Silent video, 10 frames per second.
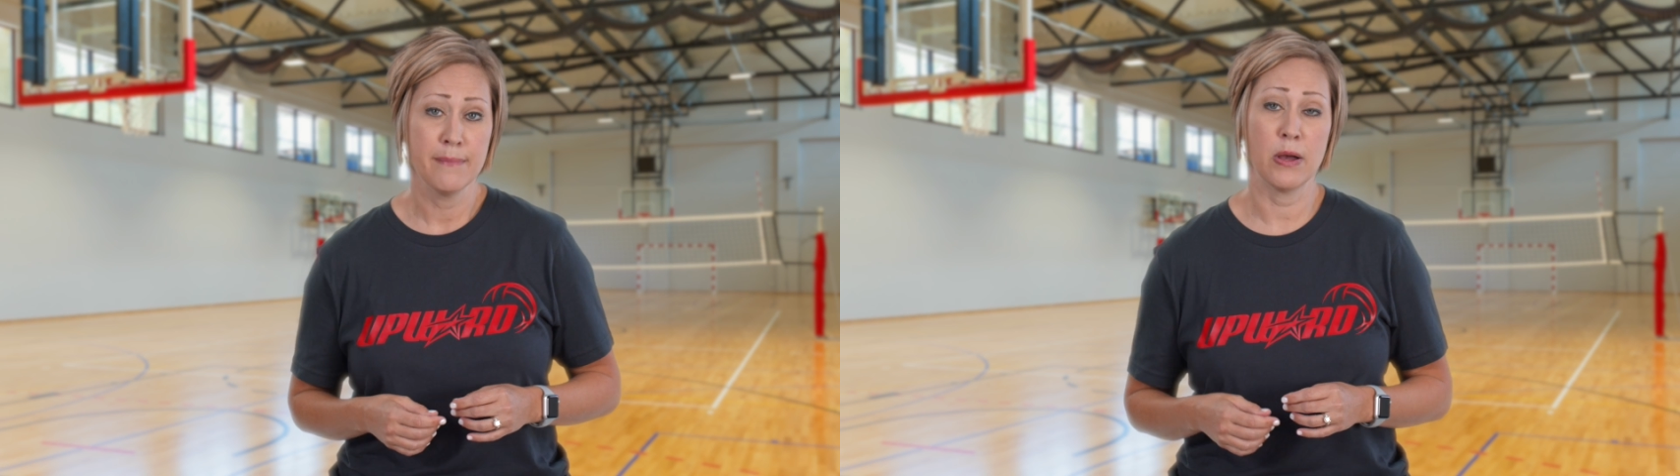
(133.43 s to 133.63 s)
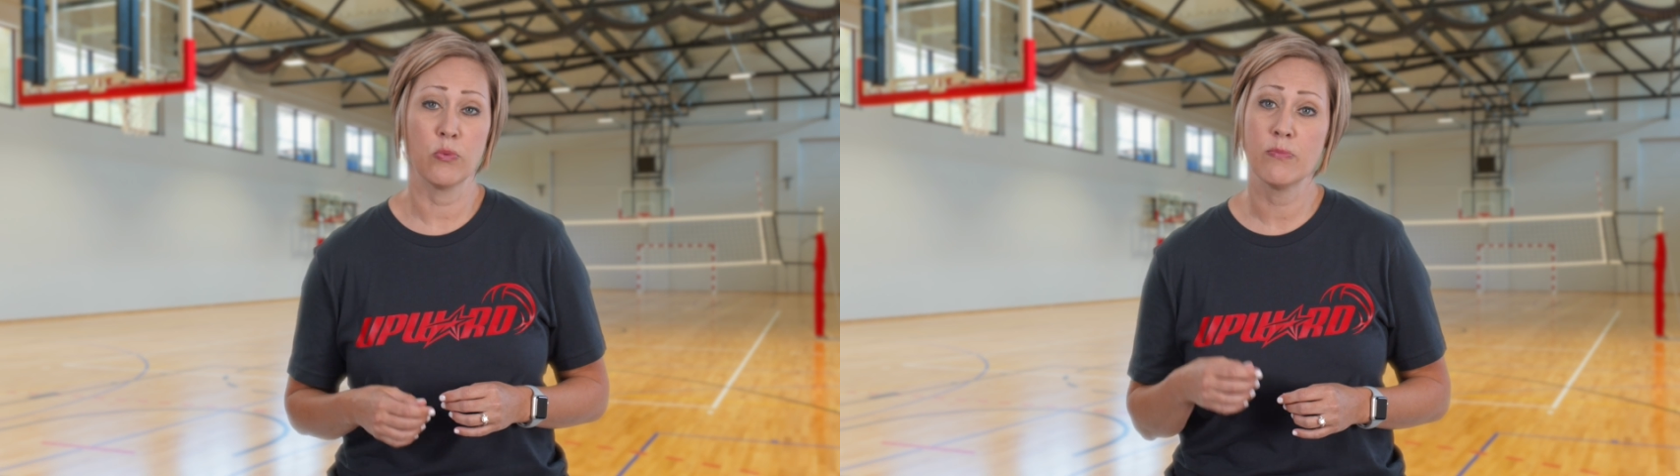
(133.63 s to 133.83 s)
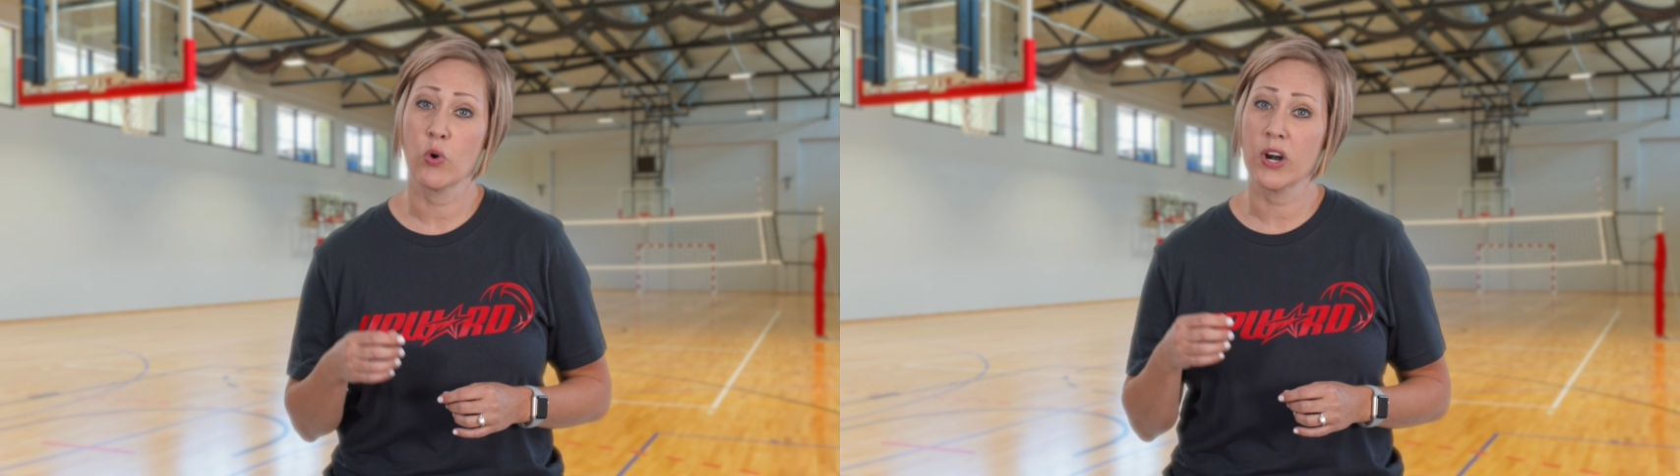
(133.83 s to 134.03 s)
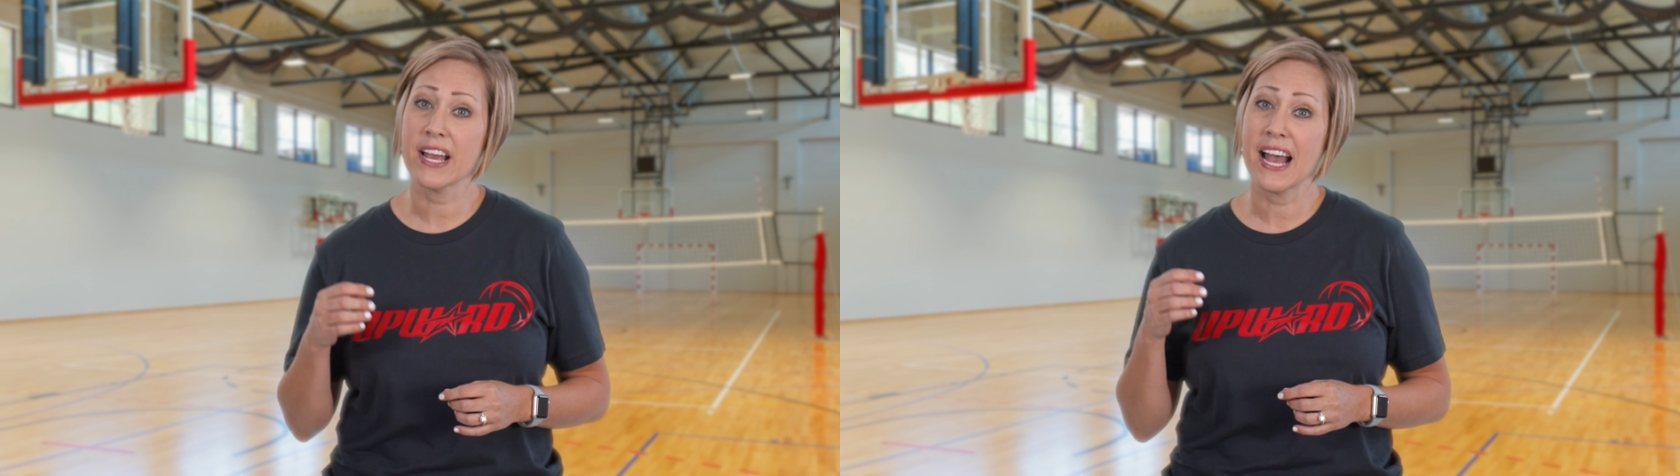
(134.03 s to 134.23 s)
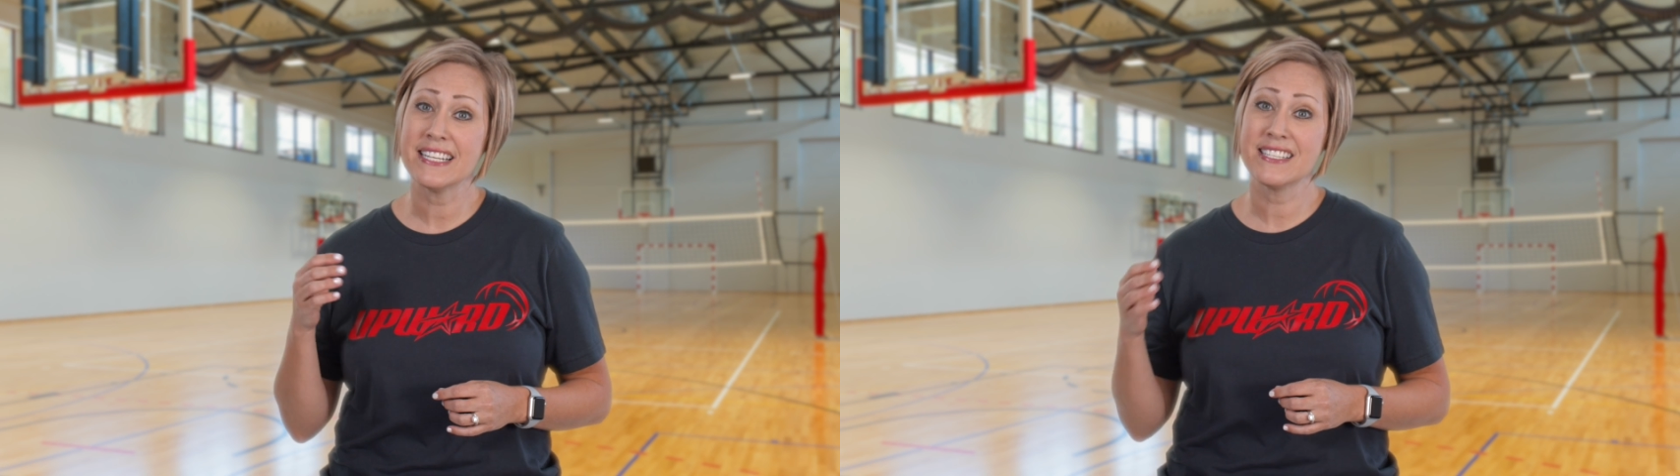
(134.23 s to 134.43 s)
But when
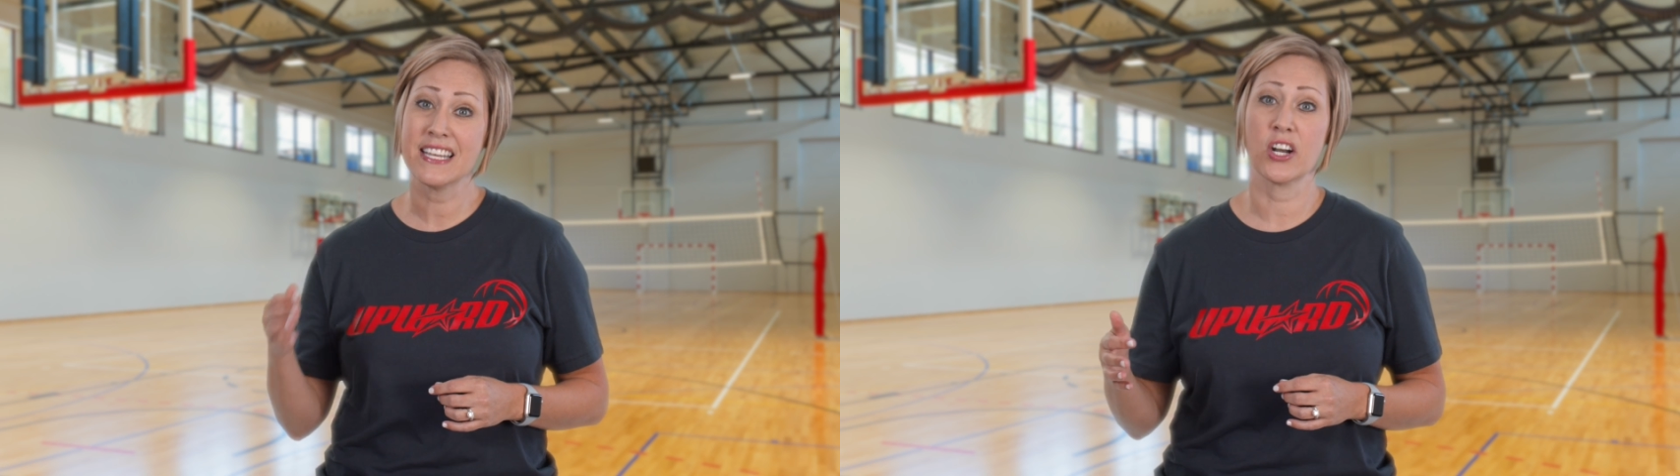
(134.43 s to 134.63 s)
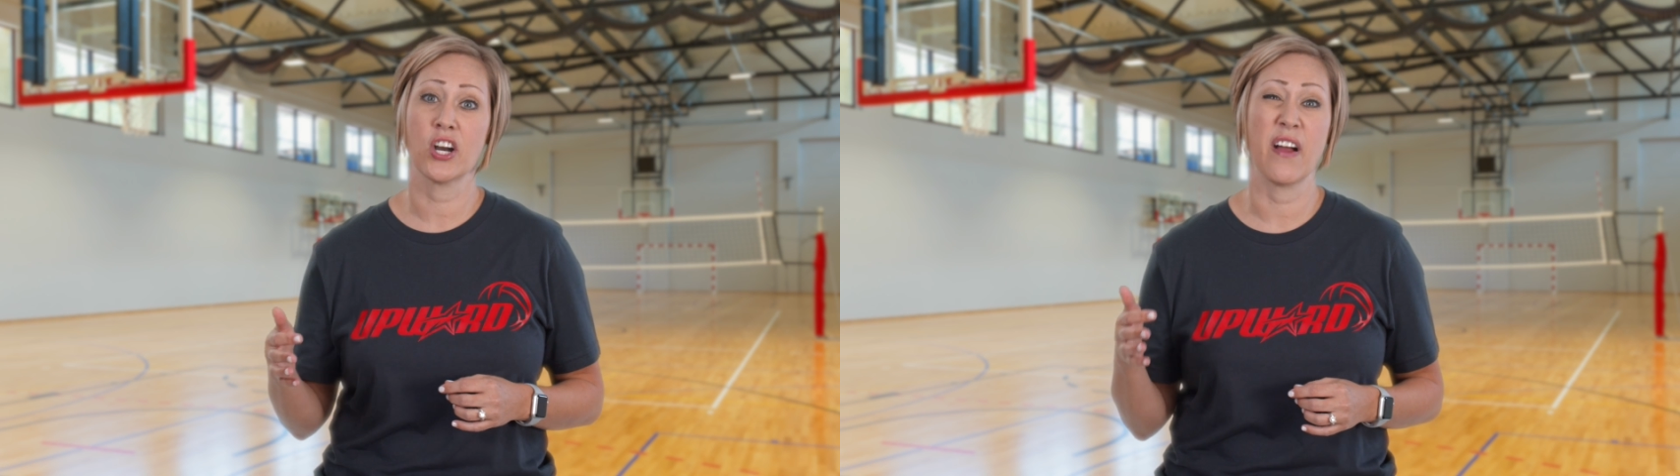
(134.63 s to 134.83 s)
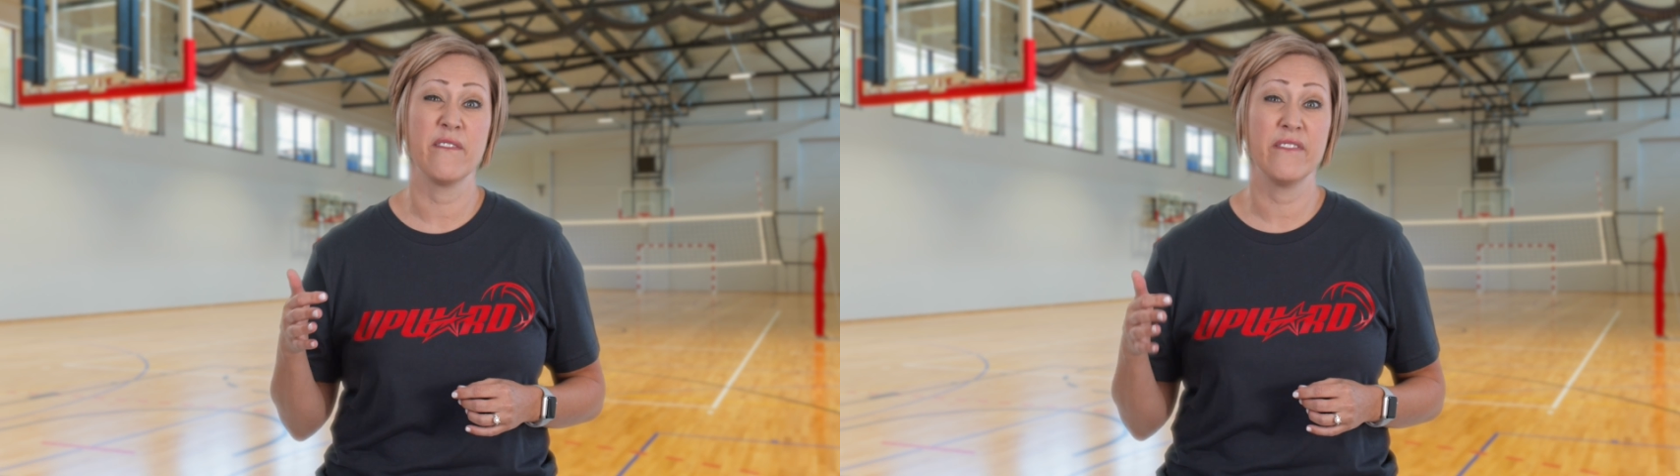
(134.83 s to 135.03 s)
Mordecai sent her a